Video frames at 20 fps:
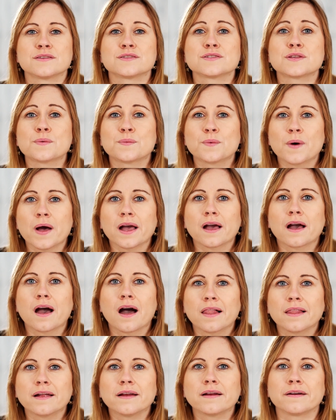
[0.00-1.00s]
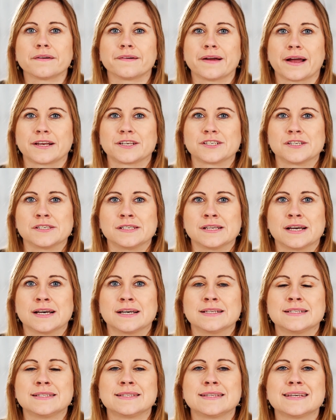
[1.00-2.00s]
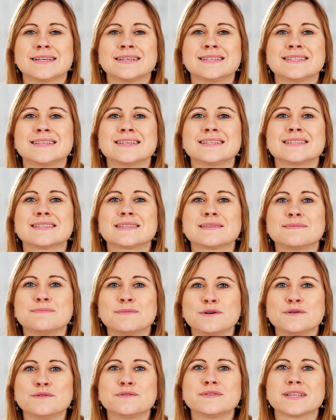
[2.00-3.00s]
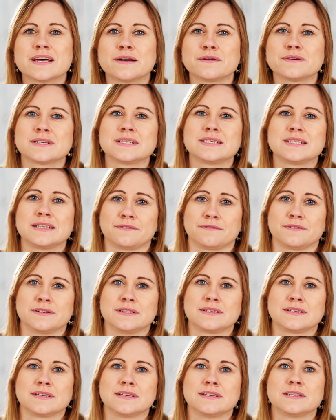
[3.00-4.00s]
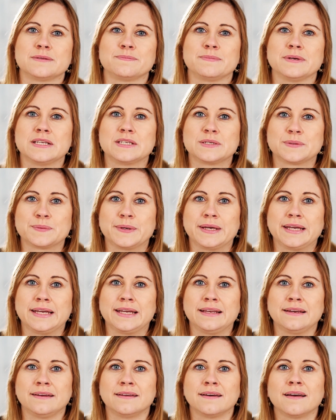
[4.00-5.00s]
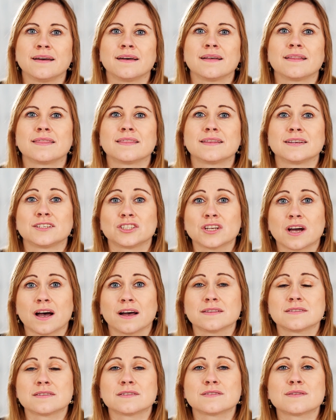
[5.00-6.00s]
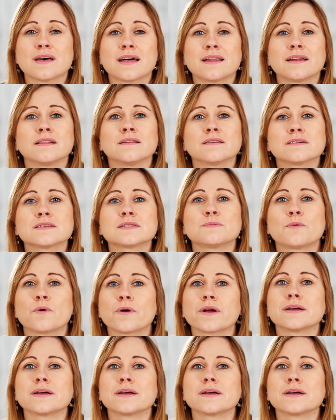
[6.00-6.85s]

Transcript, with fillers: So what color correction does is it smooths out the differences between the shots so that it looks more